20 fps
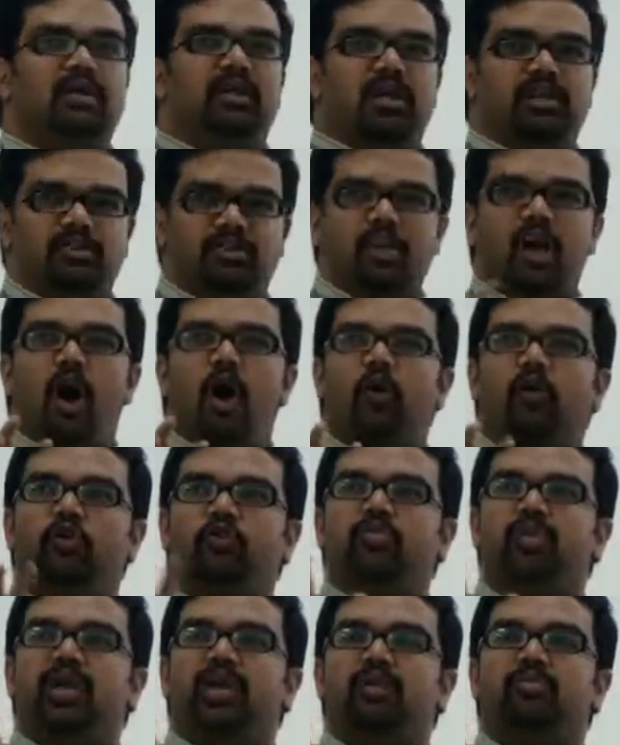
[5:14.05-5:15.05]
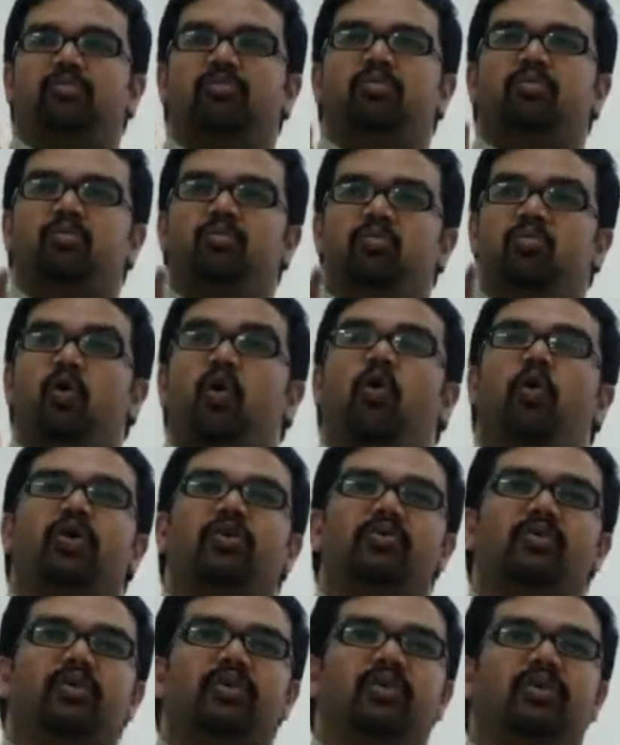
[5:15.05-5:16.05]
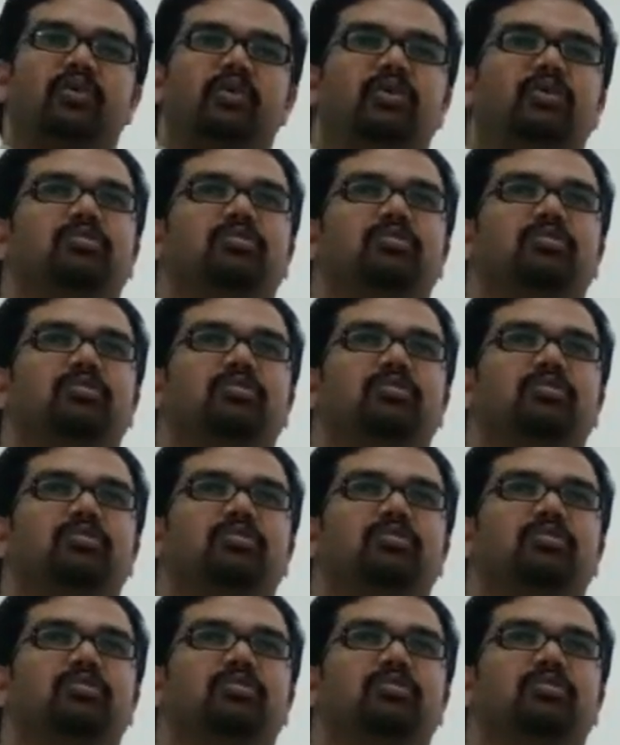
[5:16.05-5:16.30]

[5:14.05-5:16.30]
does the house become more